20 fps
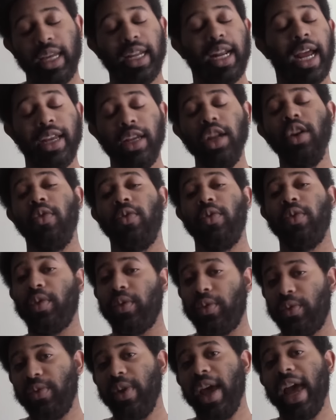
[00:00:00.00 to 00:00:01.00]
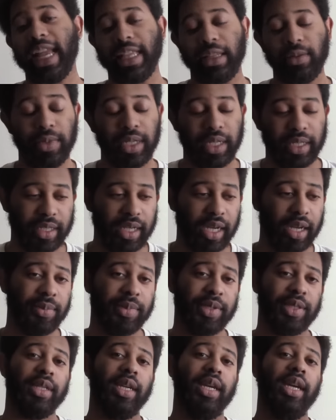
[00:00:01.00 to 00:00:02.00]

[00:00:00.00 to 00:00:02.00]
And I know for a fact when it comes